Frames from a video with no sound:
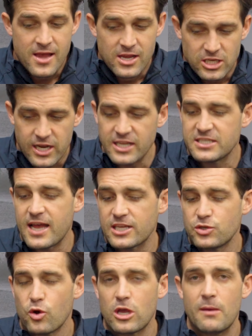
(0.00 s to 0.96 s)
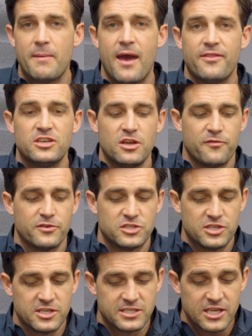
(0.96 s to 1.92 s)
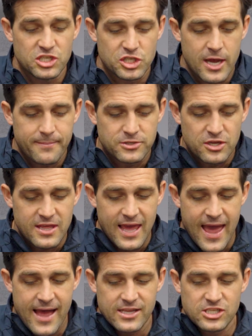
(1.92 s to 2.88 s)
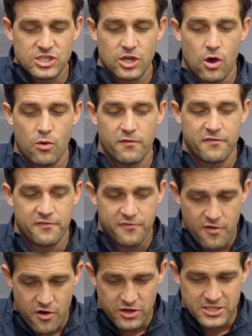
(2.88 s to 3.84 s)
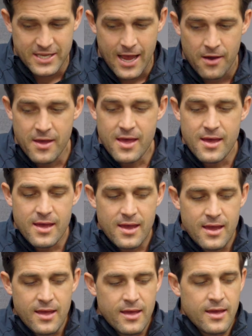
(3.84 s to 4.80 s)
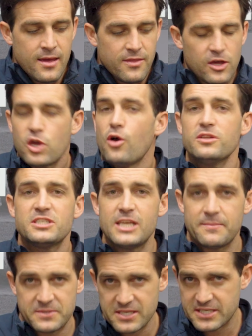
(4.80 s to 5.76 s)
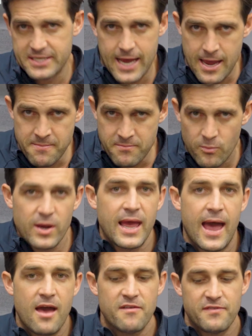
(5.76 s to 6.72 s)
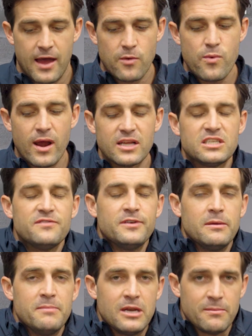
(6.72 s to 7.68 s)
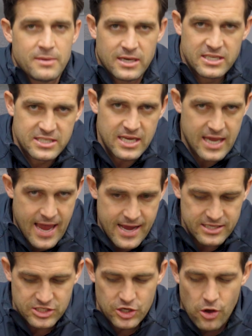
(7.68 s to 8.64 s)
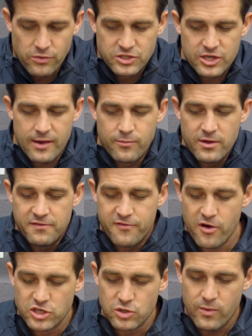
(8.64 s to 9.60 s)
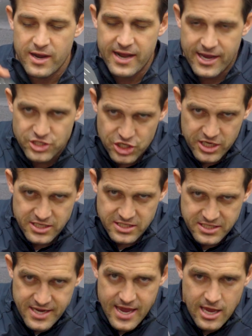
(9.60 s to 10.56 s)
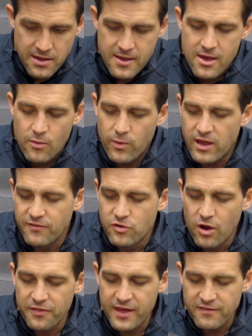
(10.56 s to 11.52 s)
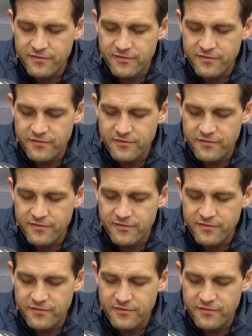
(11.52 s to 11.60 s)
So let's start talking about the differences. Let's jump to the outsole first. Now, the concept's the same. We have a relatively minimalistic outsole. So with version 1, as you can see, we have got that